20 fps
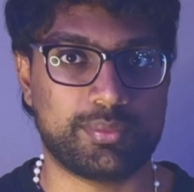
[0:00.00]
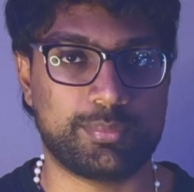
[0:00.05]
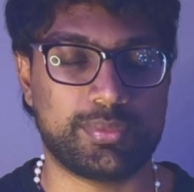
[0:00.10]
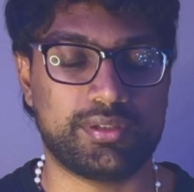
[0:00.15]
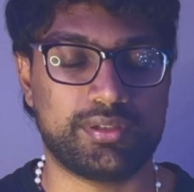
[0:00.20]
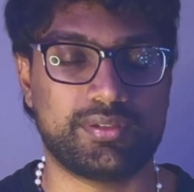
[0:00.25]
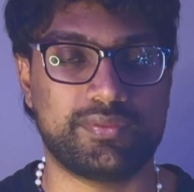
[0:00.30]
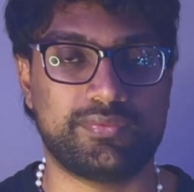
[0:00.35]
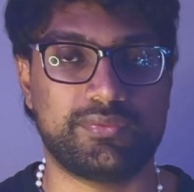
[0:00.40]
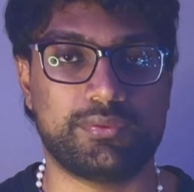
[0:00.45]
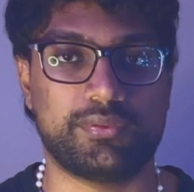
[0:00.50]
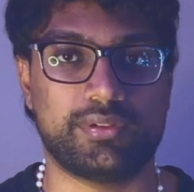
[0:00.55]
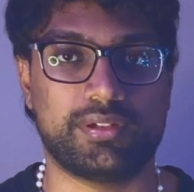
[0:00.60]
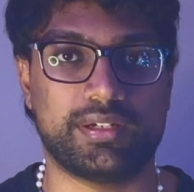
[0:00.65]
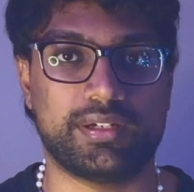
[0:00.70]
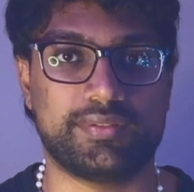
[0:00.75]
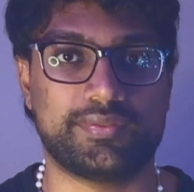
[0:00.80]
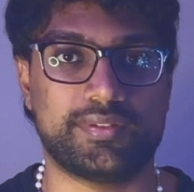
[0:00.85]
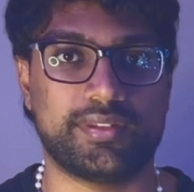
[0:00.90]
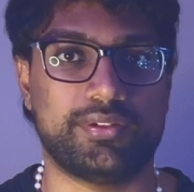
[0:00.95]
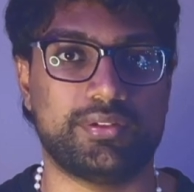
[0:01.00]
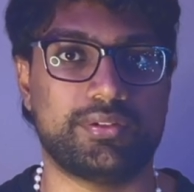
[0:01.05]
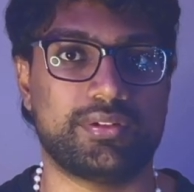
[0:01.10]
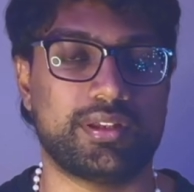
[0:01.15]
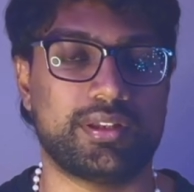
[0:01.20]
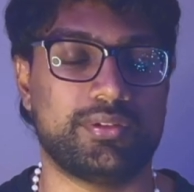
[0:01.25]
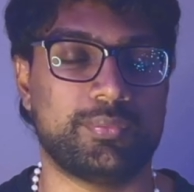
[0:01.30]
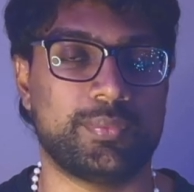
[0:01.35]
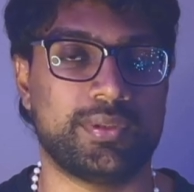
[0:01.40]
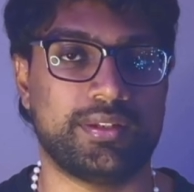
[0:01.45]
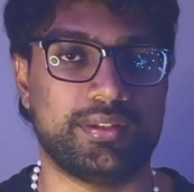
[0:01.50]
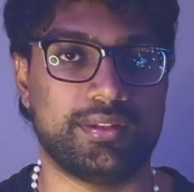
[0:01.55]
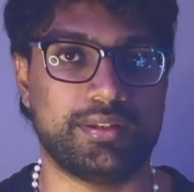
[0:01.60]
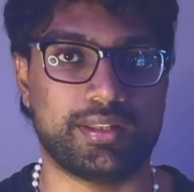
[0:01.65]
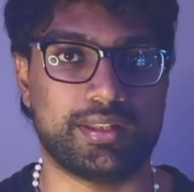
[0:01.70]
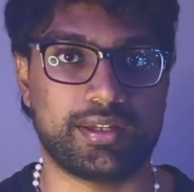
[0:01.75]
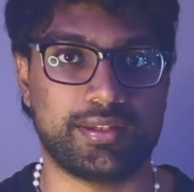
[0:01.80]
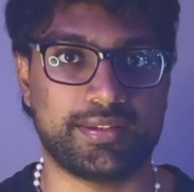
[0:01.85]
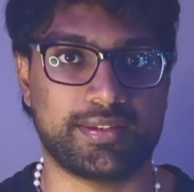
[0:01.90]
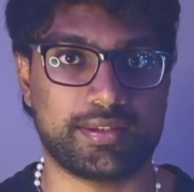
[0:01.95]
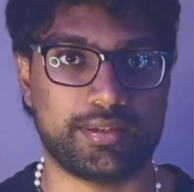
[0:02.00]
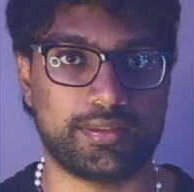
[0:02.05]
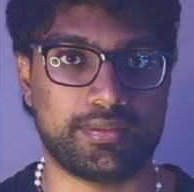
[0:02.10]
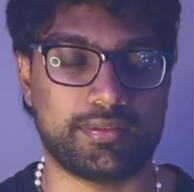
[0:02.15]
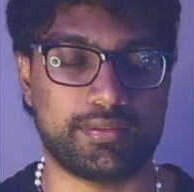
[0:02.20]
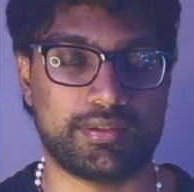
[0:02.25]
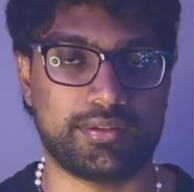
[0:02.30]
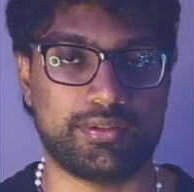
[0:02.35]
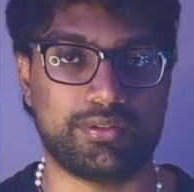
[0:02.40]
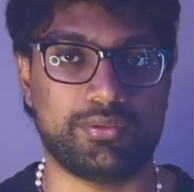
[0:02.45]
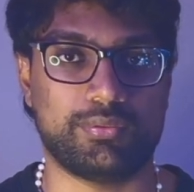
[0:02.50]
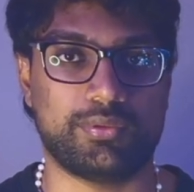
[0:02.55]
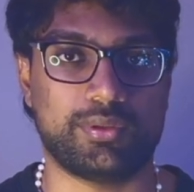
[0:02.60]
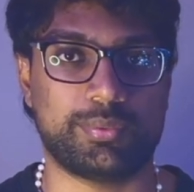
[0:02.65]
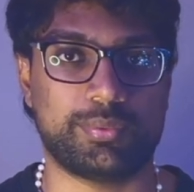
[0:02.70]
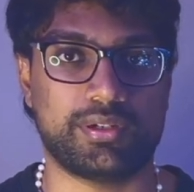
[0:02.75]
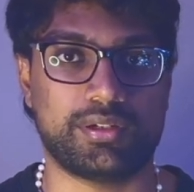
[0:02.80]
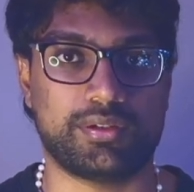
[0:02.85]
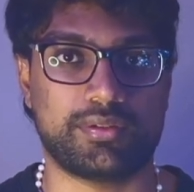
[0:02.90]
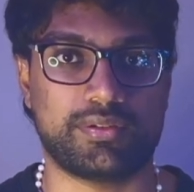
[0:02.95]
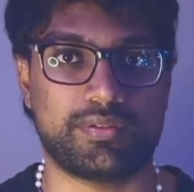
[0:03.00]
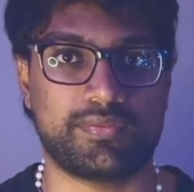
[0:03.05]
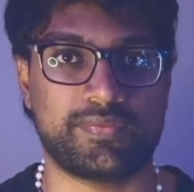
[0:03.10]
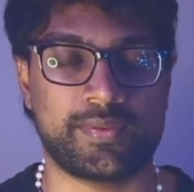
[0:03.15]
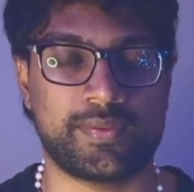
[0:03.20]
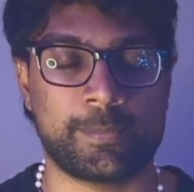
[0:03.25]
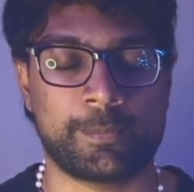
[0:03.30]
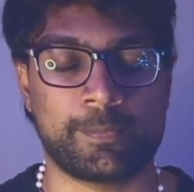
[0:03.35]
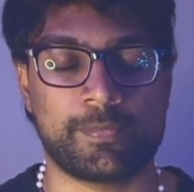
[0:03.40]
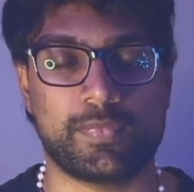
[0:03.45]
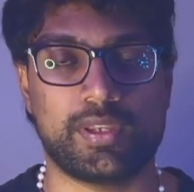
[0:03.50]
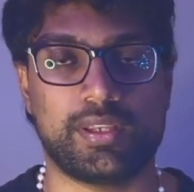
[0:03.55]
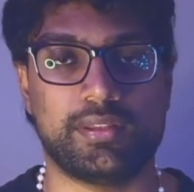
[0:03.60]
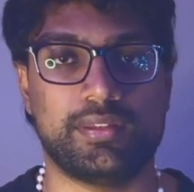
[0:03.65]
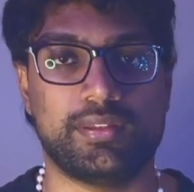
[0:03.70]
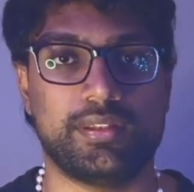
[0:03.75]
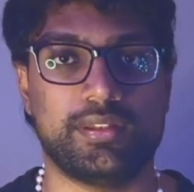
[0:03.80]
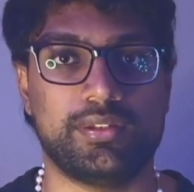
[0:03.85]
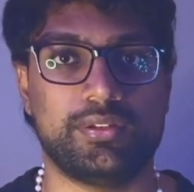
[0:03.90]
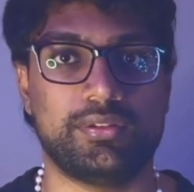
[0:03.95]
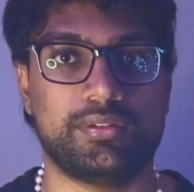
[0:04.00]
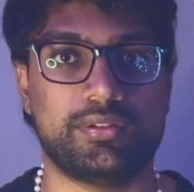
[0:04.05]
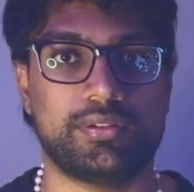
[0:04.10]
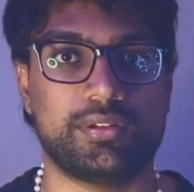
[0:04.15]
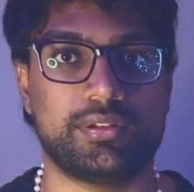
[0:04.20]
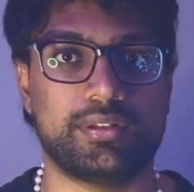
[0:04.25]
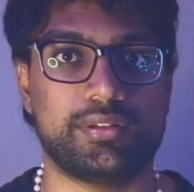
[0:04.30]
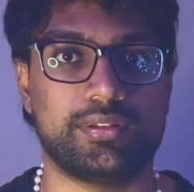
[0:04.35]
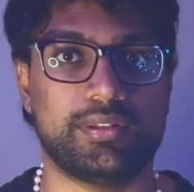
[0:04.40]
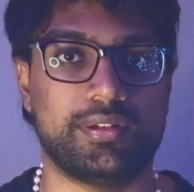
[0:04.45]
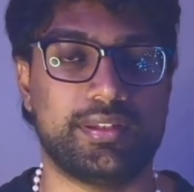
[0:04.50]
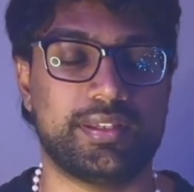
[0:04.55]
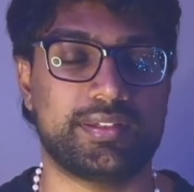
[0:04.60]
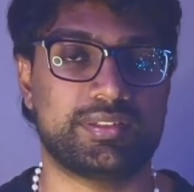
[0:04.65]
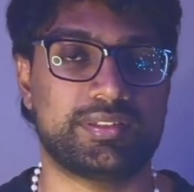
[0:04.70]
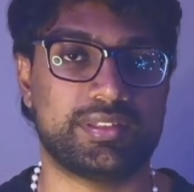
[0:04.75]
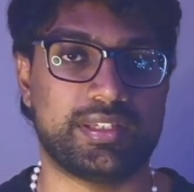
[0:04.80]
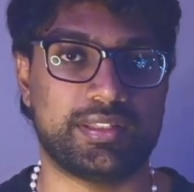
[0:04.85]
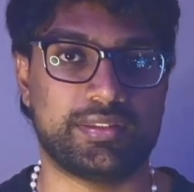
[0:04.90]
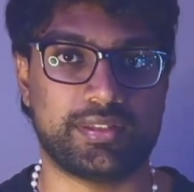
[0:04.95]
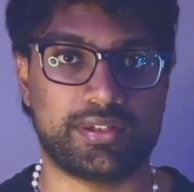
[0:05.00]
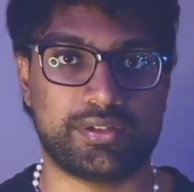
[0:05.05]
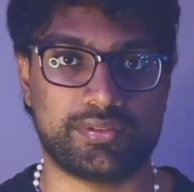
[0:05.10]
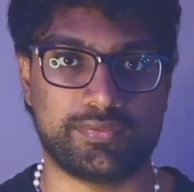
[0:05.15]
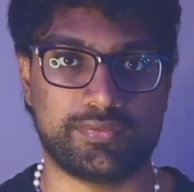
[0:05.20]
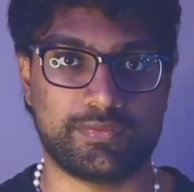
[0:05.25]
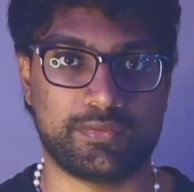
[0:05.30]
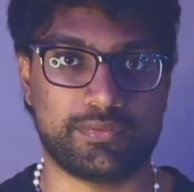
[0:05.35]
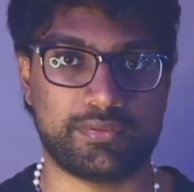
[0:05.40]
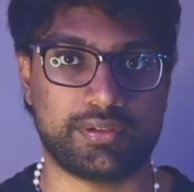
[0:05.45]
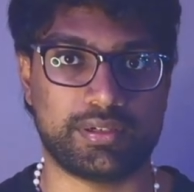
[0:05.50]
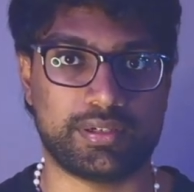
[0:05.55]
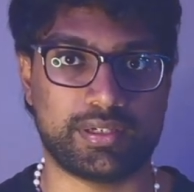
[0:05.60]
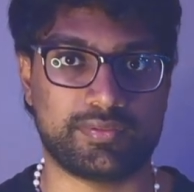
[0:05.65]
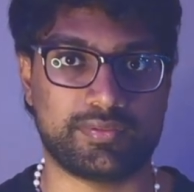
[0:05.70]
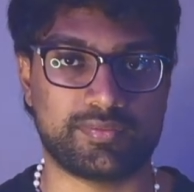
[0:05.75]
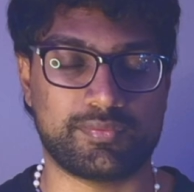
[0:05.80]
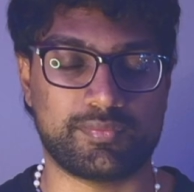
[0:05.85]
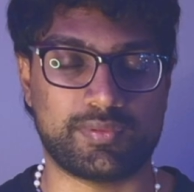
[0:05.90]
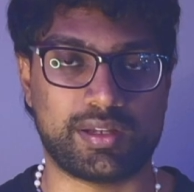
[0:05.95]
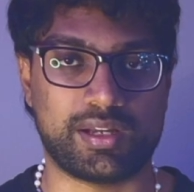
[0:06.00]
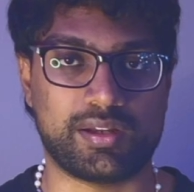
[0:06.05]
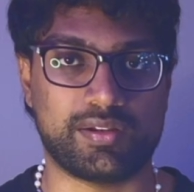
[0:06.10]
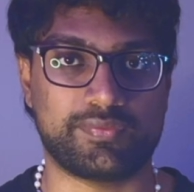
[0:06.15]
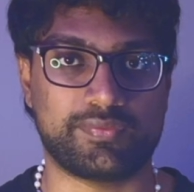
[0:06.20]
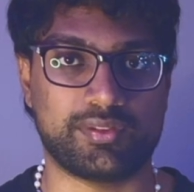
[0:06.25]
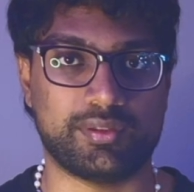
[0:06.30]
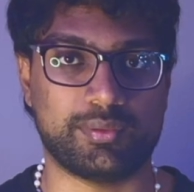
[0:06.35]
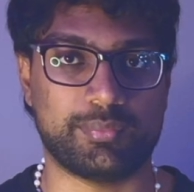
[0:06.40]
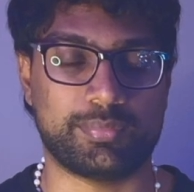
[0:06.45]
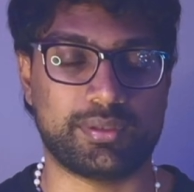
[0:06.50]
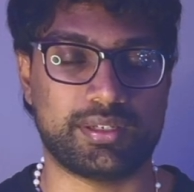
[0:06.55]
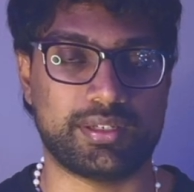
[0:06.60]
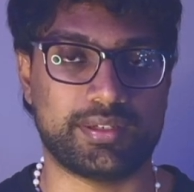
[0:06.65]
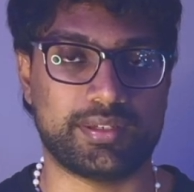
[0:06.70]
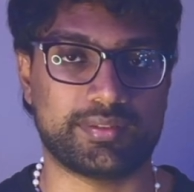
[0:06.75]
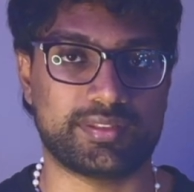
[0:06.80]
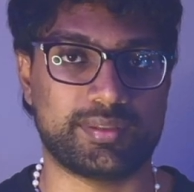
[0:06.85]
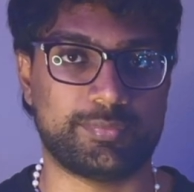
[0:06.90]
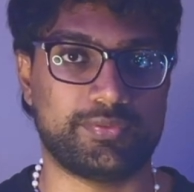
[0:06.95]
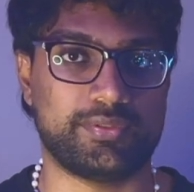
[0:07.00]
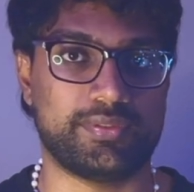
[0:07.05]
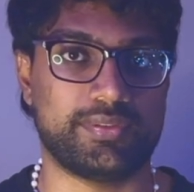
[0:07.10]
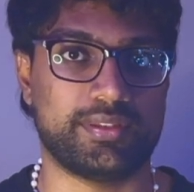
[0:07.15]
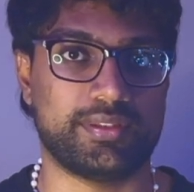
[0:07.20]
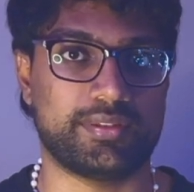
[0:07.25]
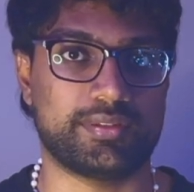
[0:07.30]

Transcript: a bunch of photographs that you genuinely like and then you are proud of, and then the next 10,000 photographs, after applying some of the